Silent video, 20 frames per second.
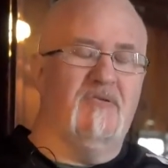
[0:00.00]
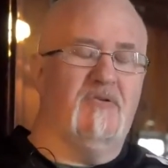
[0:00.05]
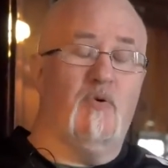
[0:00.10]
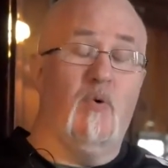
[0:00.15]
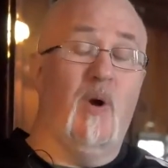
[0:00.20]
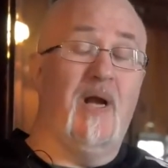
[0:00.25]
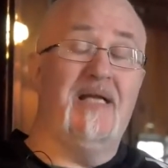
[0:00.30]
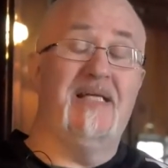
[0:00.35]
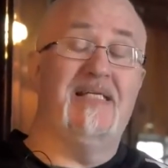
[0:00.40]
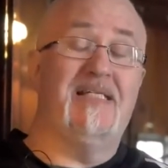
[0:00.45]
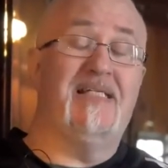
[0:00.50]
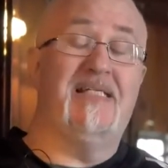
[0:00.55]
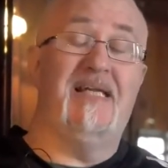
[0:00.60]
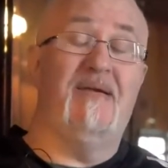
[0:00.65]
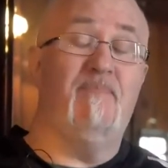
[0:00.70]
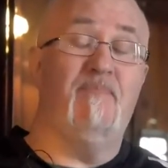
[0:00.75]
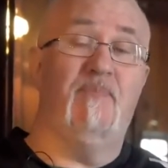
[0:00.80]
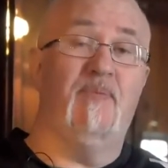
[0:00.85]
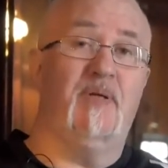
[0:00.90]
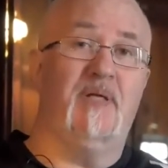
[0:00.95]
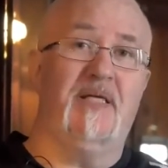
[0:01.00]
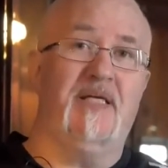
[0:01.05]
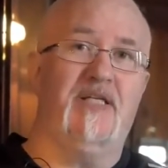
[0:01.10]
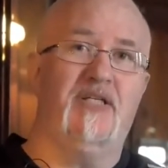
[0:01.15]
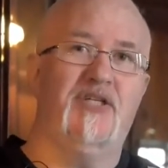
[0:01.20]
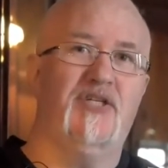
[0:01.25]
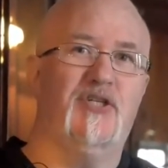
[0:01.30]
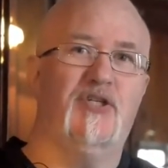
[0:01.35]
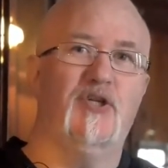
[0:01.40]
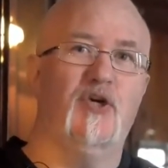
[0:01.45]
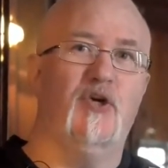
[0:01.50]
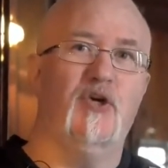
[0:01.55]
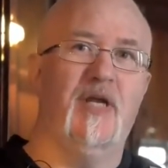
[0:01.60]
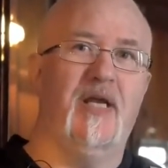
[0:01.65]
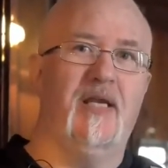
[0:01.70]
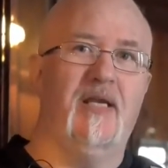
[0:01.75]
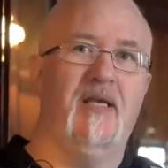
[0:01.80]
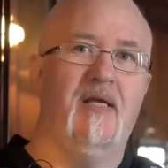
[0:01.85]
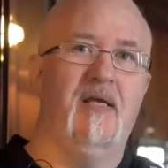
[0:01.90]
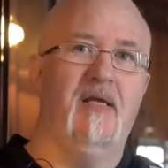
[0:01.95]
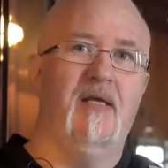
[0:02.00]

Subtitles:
quite simply stunning.